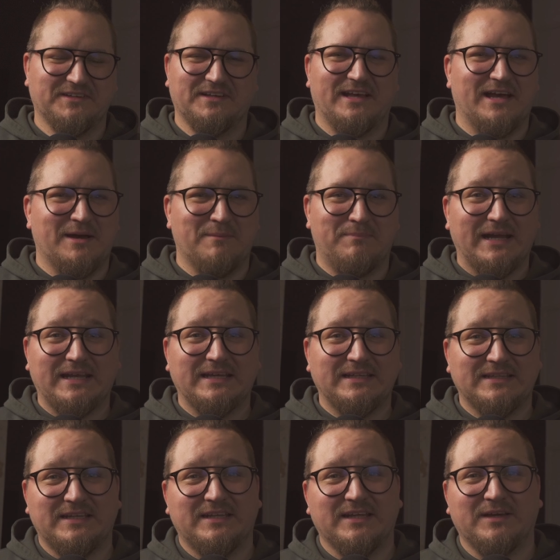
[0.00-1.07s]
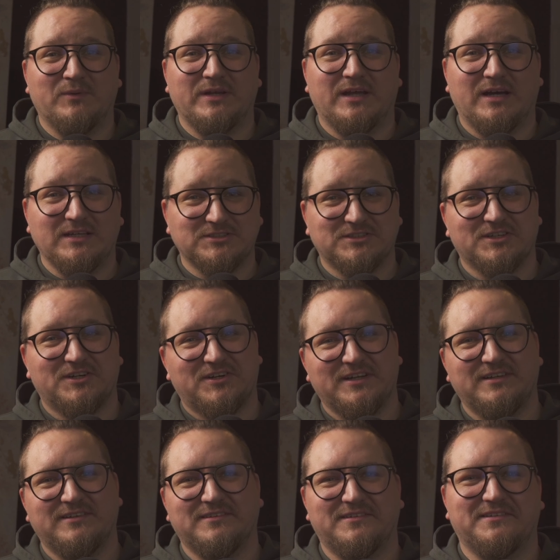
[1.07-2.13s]
Back in the day when I
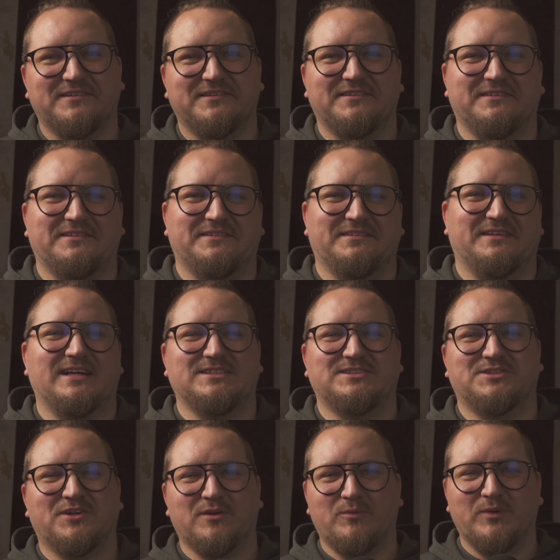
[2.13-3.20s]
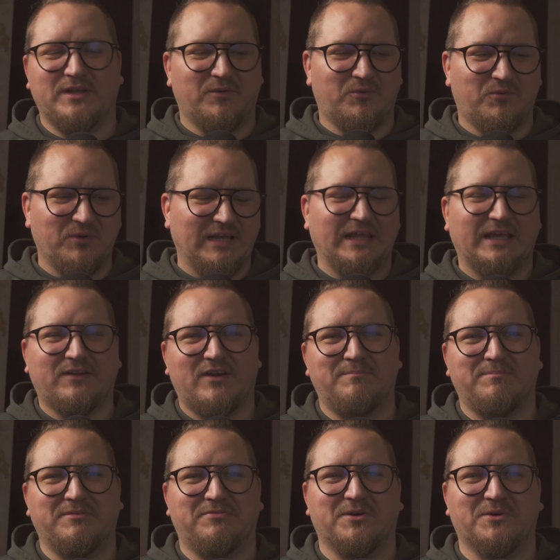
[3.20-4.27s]
started with a really
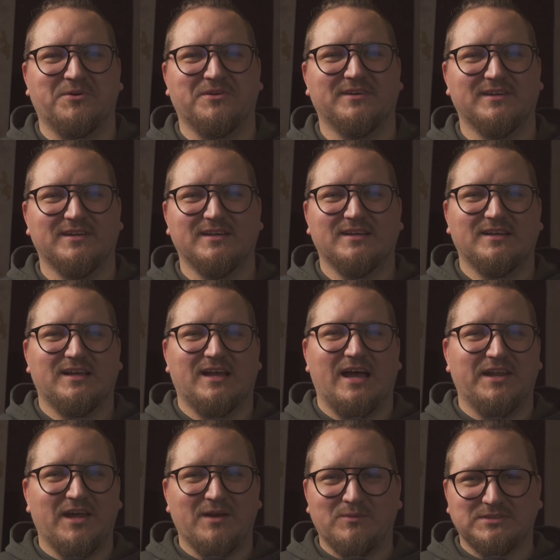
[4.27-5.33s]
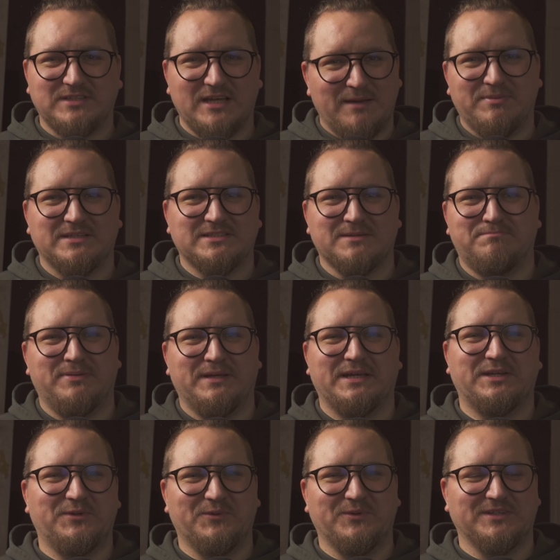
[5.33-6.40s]
crappy phone, and I was happy as a pig
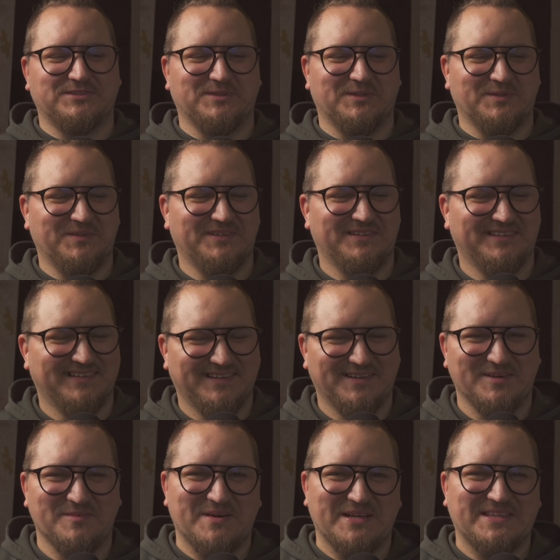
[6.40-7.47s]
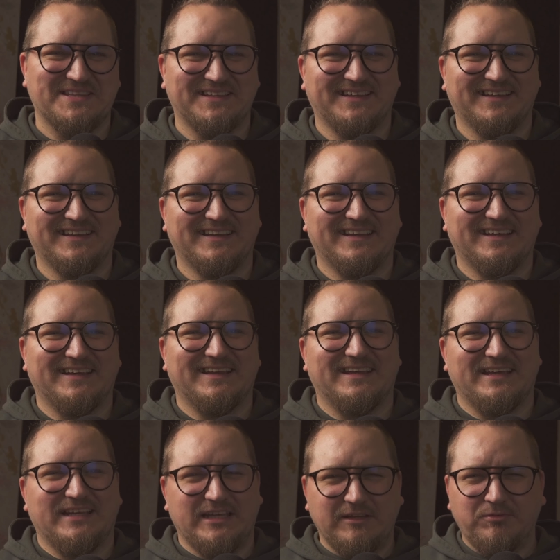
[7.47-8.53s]
doing so. But
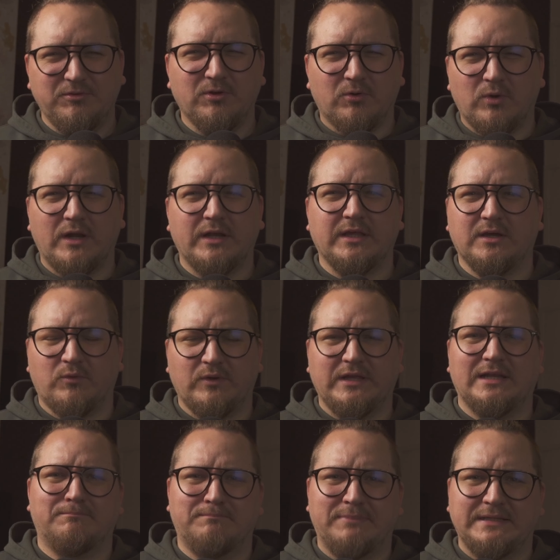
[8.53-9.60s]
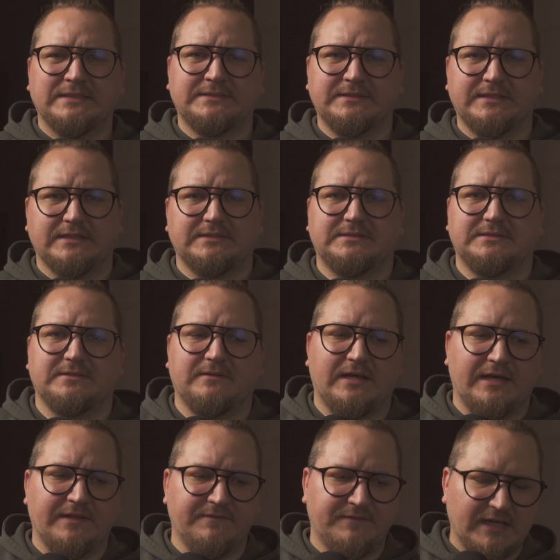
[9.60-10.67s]
if you're running a real business,
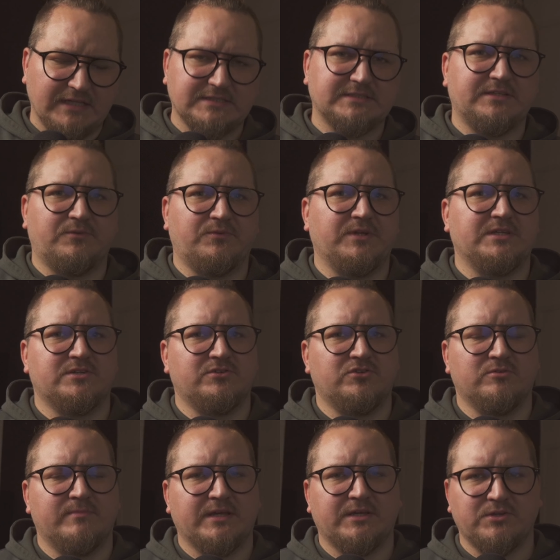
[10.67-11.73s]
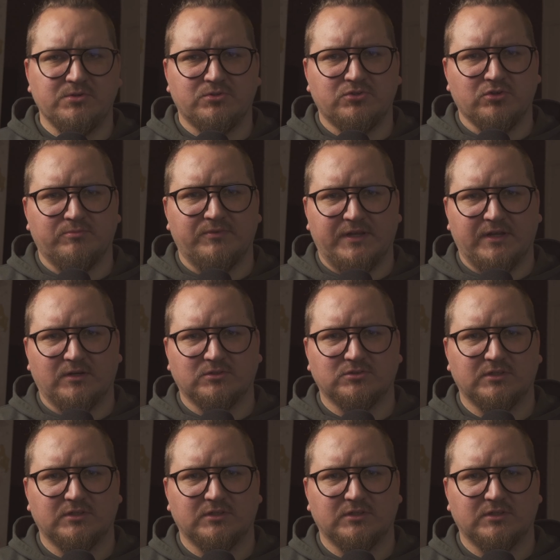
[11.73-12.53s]
and that's the reason you make YouTube videos,